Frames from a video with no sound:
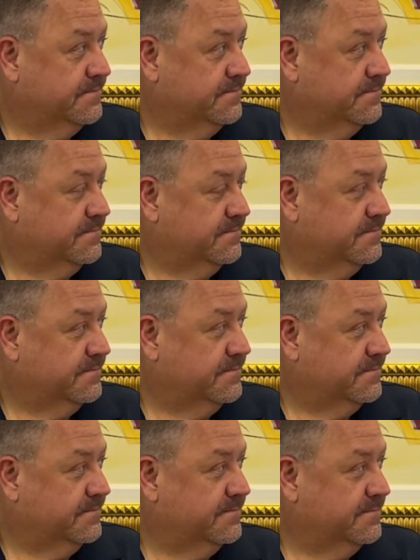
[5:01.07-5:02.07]

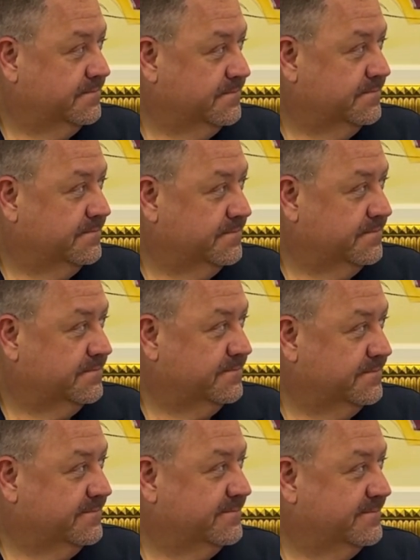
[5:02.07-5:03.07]

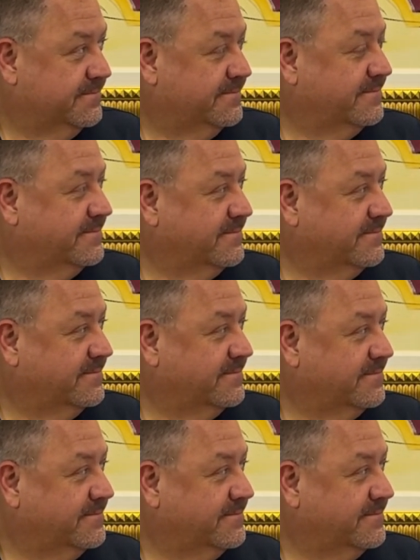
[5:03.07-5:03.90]
The person shown says nothing.